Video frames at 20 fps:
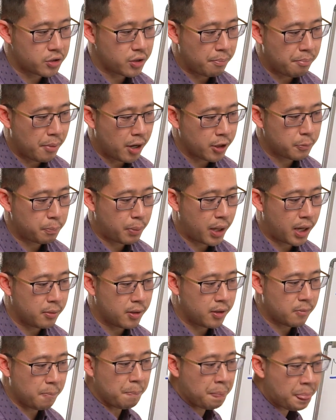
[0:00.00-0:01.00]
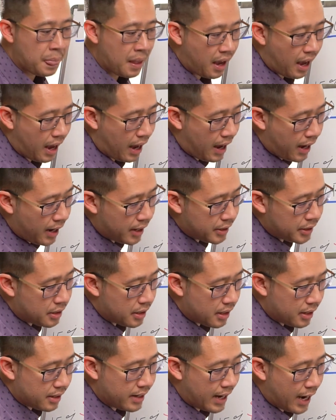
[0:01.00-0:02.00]
a month payment, and
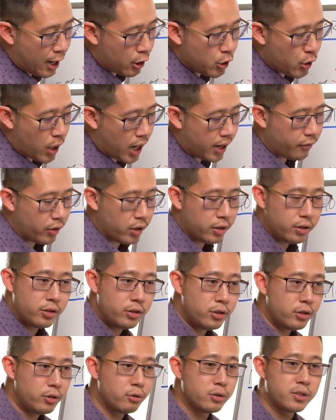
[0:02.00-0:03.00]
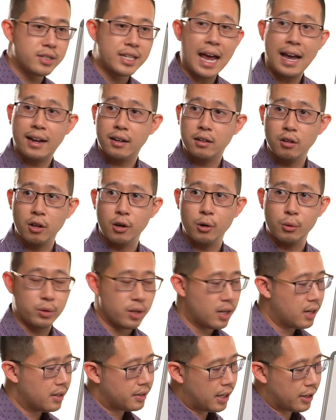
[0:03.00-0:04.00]
now you have a new debt load
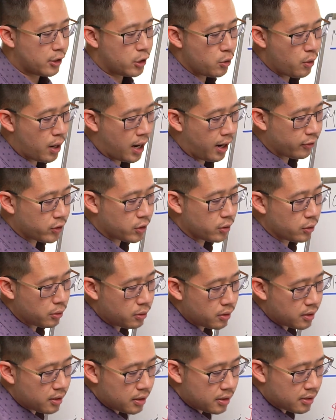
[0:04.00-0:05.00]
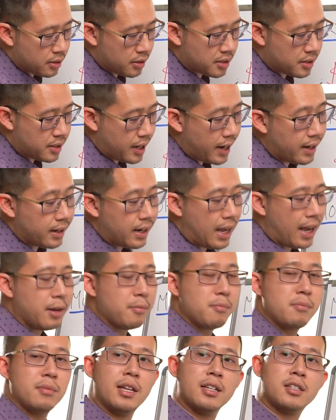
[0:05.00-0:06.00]
that you have to sustain.
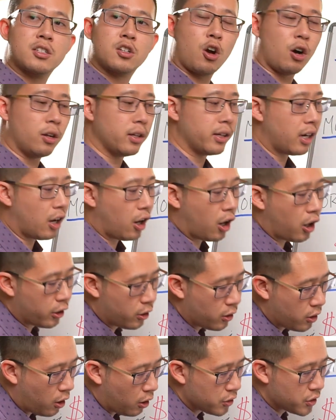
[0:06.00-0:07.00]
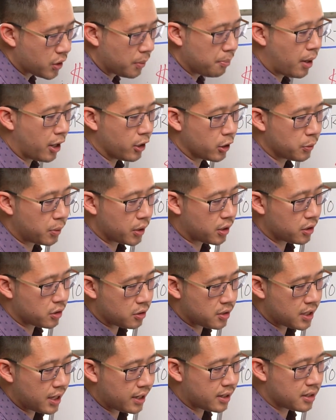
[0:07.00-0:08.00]
And let's call it $100 a month because
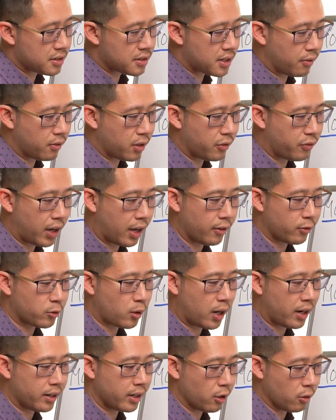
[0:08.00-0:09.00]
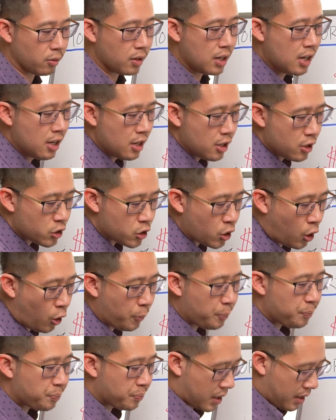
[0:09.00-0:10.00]
you're taking 75 grand out.
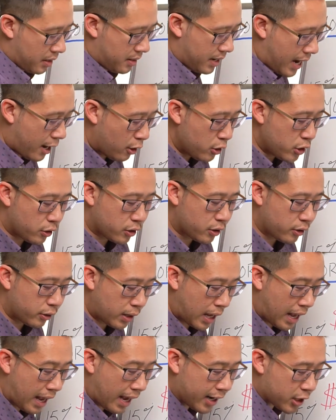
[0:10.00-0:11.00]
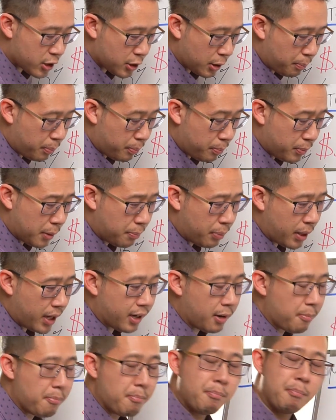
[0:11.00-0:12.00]
So now you're gonna actually be
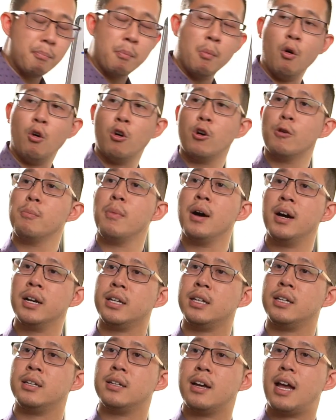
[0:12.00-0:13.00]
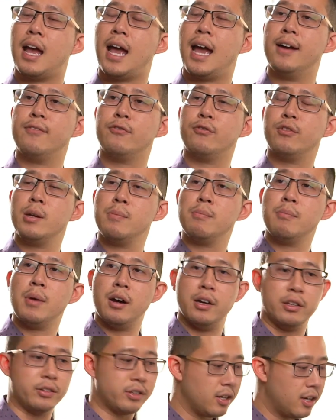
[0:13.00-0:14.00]
paying more money every
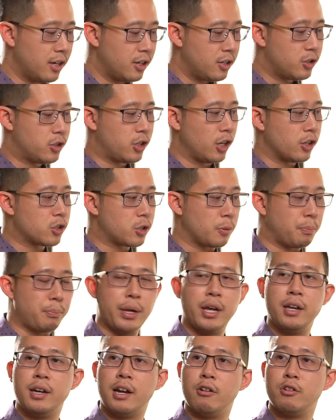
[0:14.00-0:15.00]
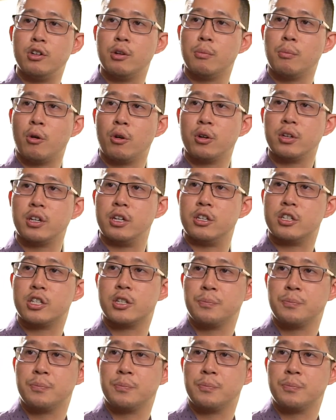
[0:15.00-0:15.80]
month just to pay down your mortgage.